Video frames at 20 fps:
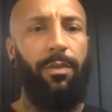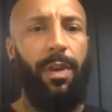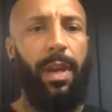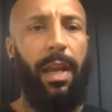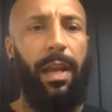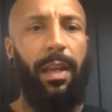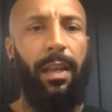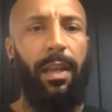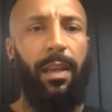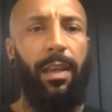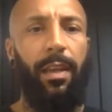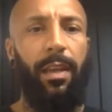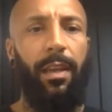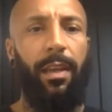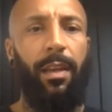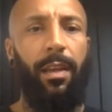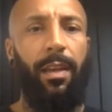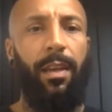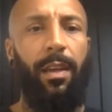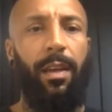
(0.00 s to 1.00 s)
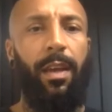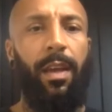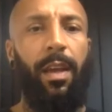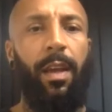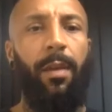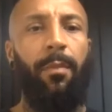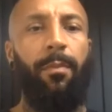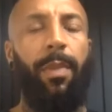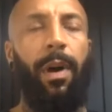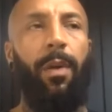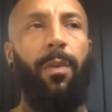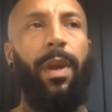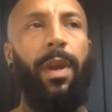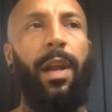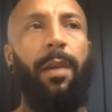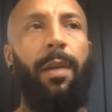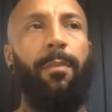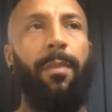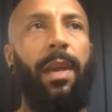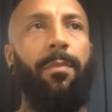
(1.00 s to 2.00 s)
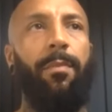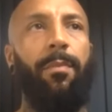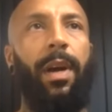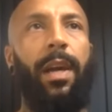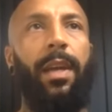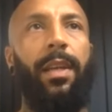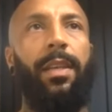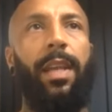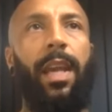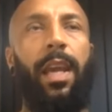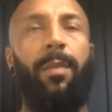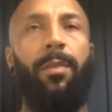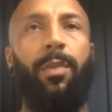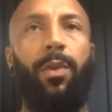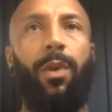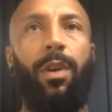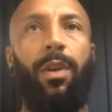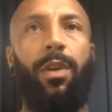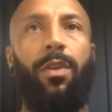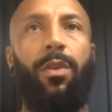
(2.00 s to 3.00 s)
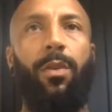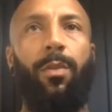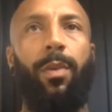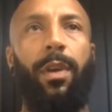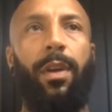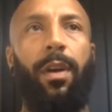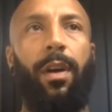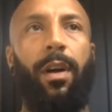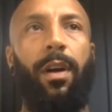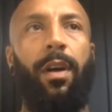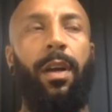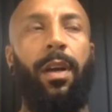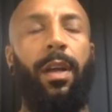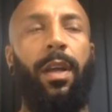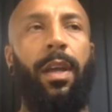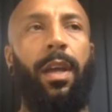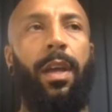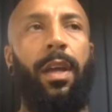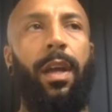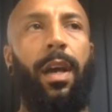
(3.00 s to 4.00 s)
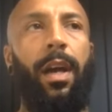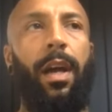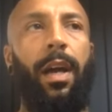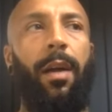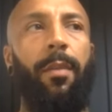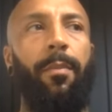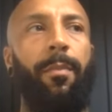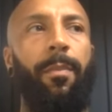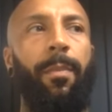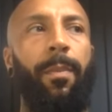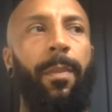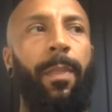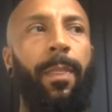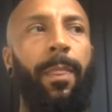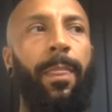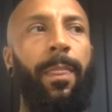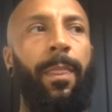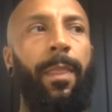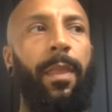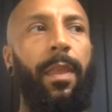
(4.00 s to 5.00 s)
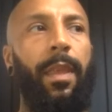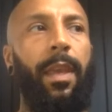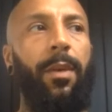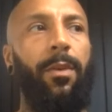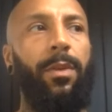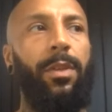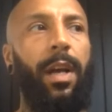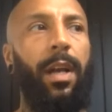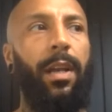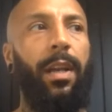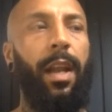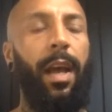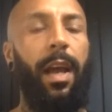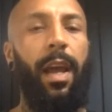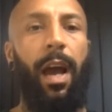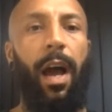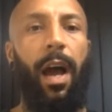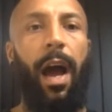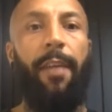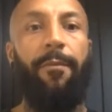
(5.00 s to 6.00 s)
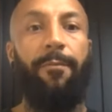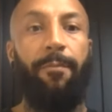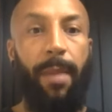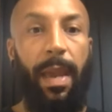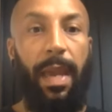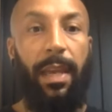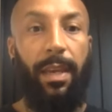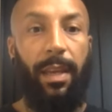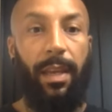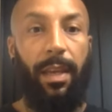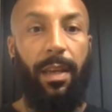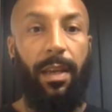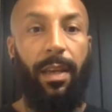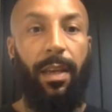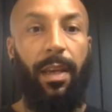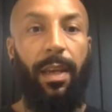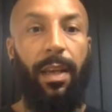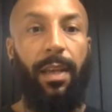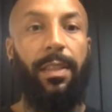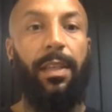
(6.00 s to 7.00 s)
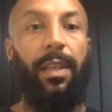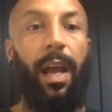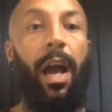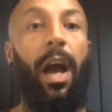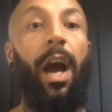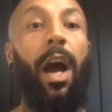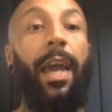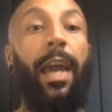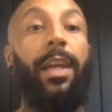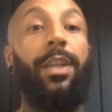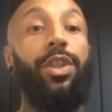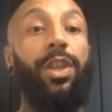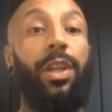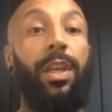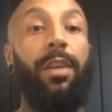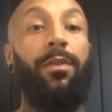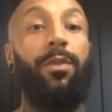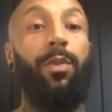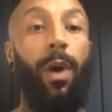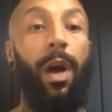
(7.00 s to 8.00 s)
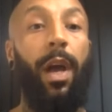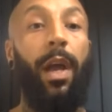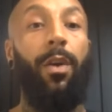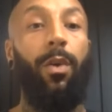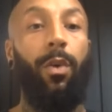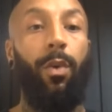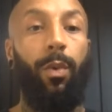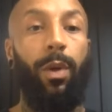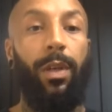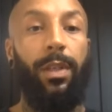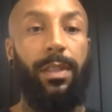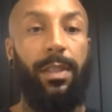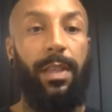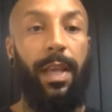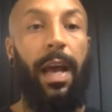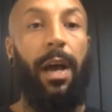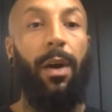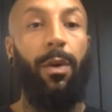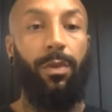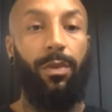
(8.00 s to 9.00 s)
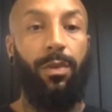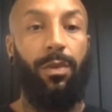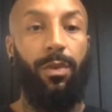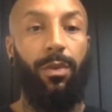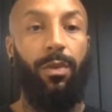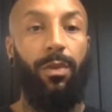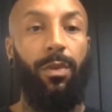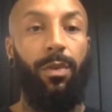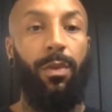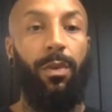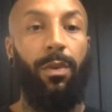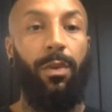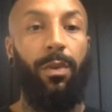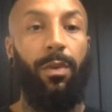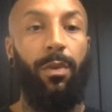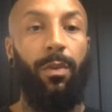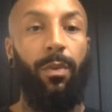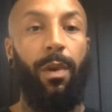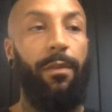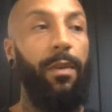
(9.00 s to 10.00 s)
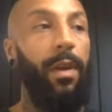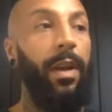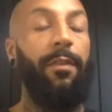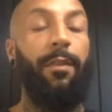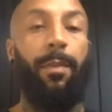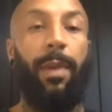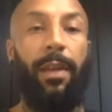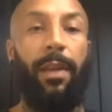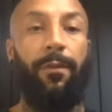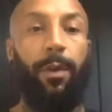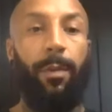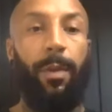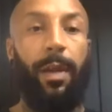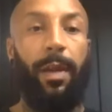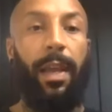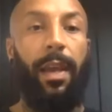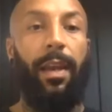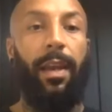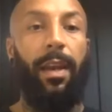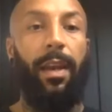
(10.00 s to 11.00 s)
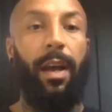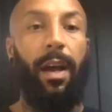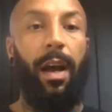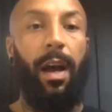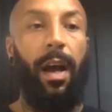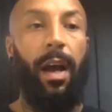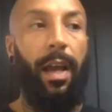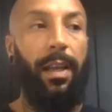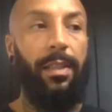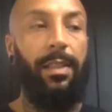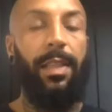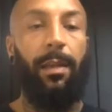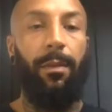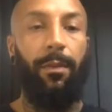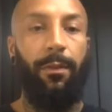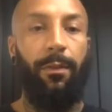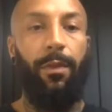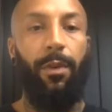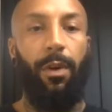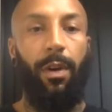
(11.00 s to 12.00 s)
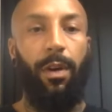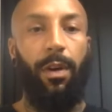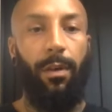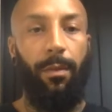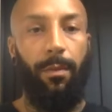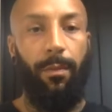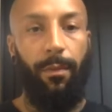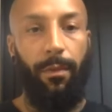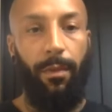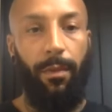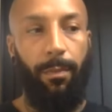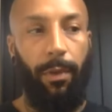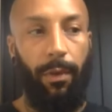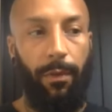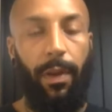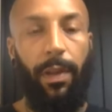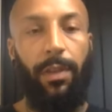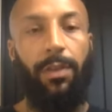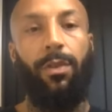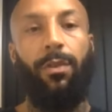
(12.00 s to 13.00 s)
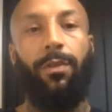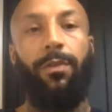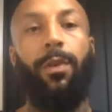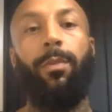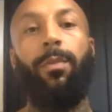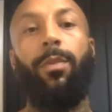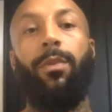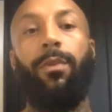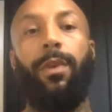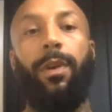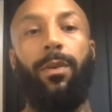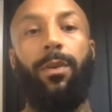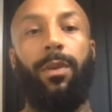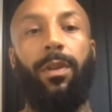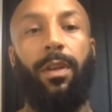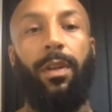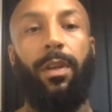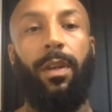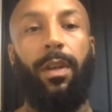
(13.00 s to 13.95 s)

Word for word: reality. But when I made my debut at QPR, um, it was kind of like I've made it. Is in like I achieved what I always set out to. Whether I never played football again, I stepped foot on a professional football field.